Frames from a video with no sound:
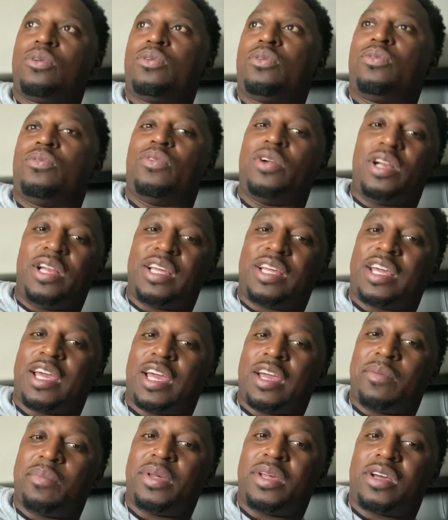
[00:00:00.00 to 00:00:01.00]
really
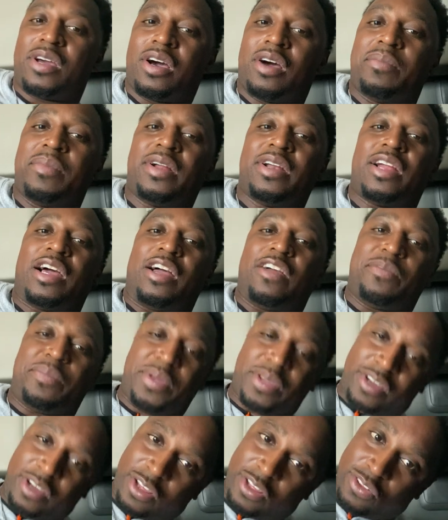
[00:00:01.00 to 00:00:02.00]
can become in life,
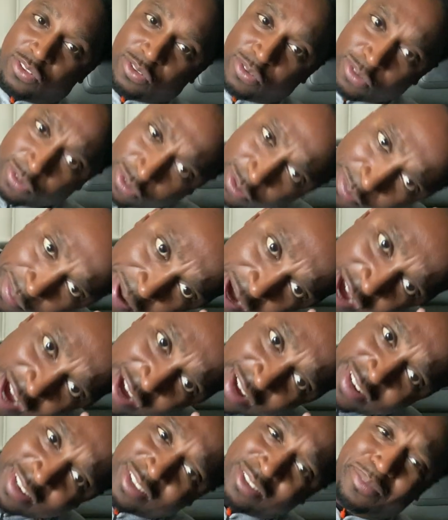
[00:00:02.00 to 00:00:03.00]
because your
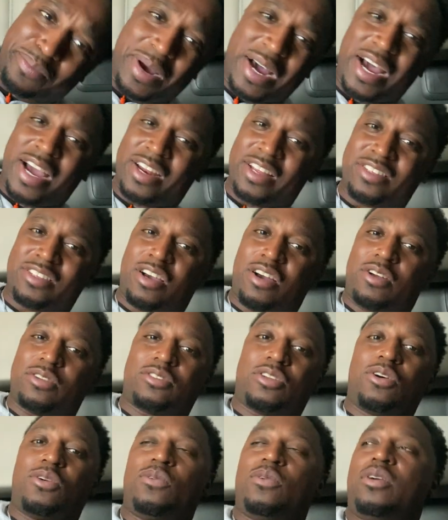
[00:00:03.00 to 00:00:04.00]
mind is all
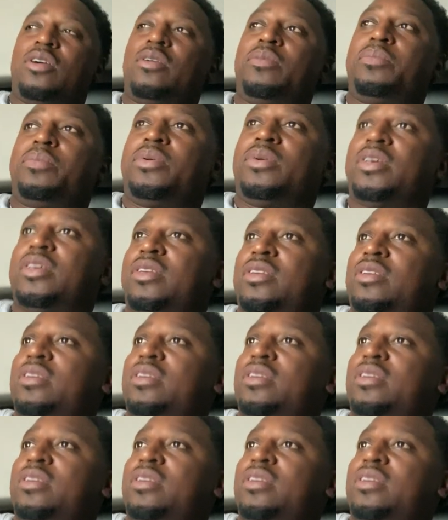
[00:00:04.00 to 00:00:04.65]
toe up. But